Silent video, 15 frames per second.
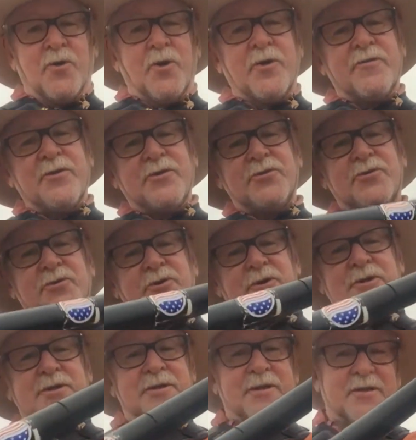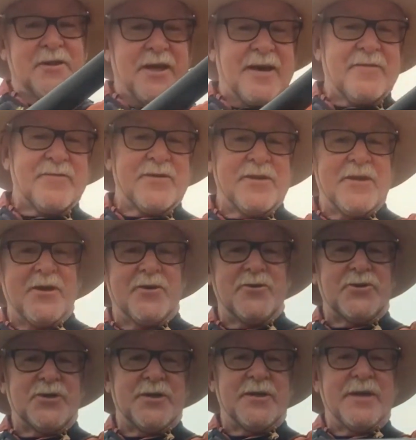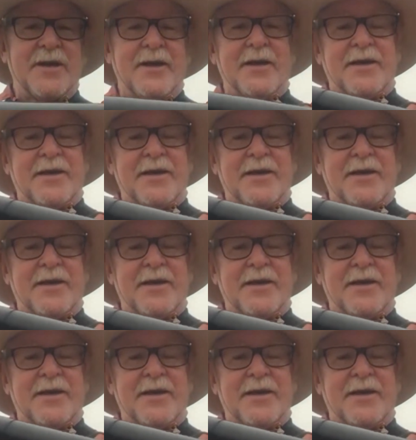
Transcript: Or if you turn to the left in the ocean,